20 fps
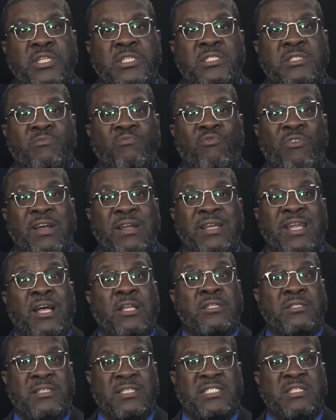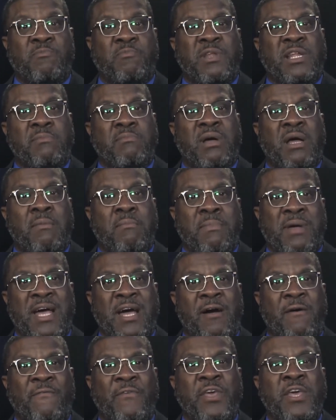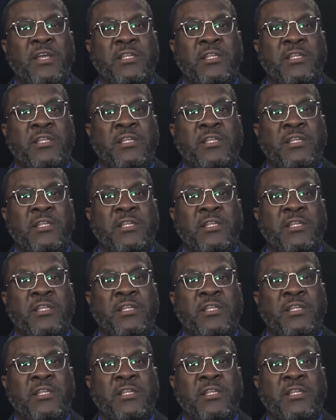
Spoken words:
right now disciplining my mouth